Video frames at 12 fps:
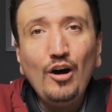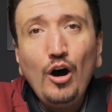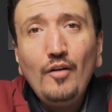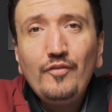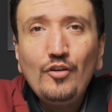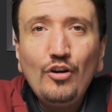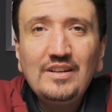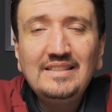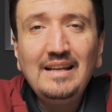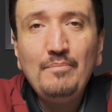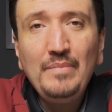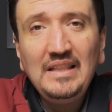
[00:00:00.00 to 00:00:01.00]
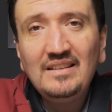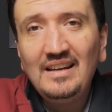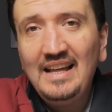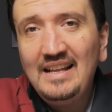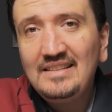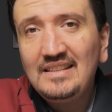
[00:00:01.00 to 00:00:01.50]
Of course, the middle
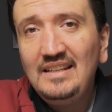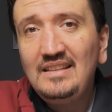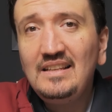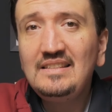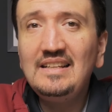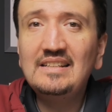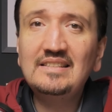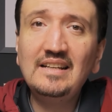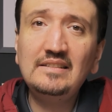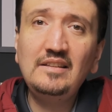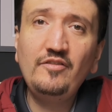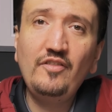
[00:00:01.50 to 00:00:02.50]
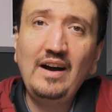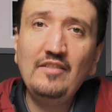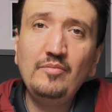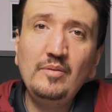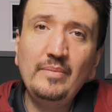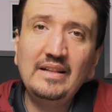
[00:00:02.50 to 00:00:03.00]
lens, it is the
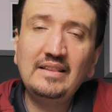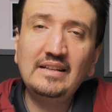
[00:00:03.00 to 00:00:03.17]
35mm